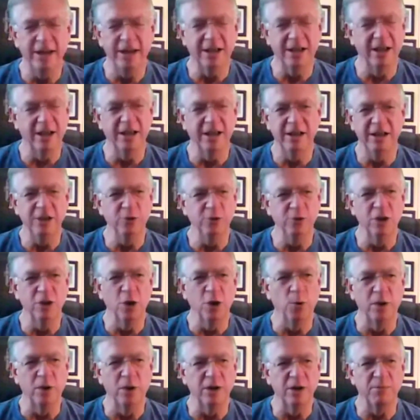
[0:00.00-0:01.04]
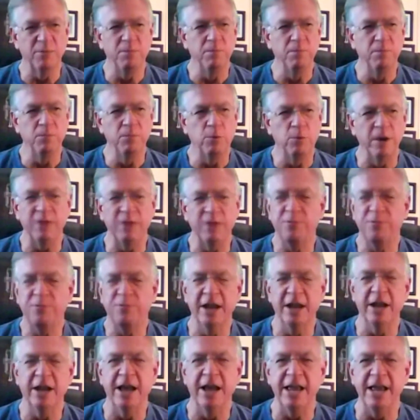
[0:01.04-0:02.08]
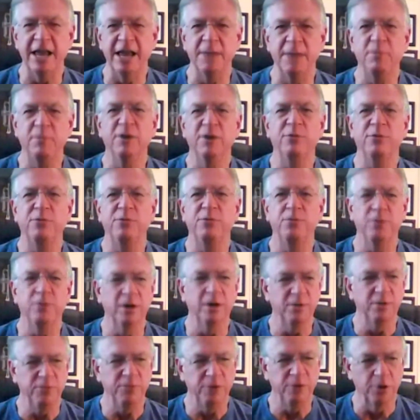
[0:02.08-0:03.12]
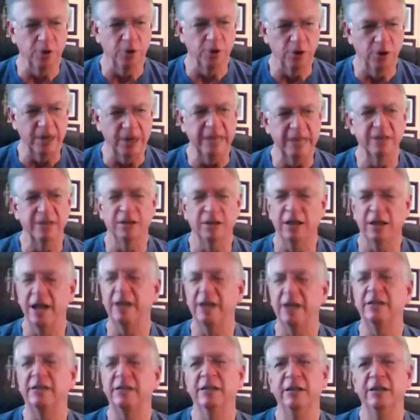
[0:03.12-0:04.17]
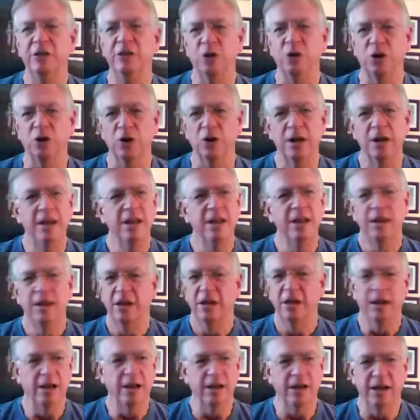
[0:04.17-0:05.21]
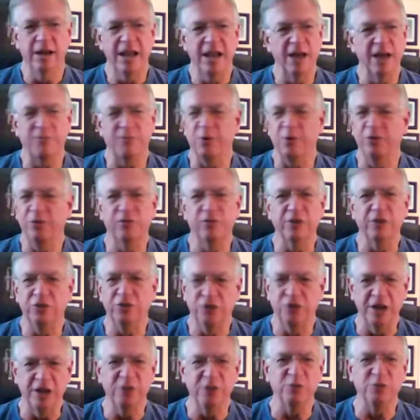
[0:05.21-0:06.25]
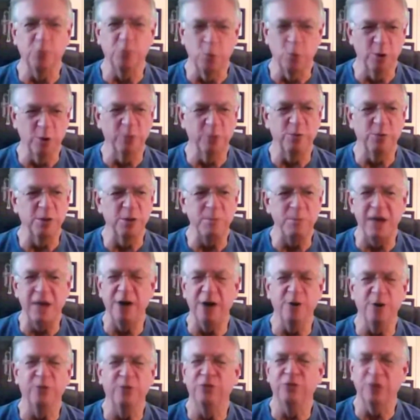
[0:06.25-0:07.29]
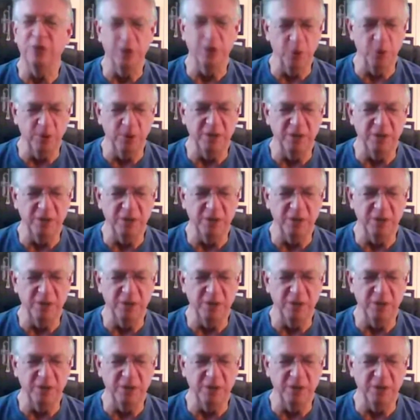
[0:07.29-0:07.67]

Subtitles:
you, Haikaa, and you know what a great fan I am of your intellect and your efforts to change the world for the better.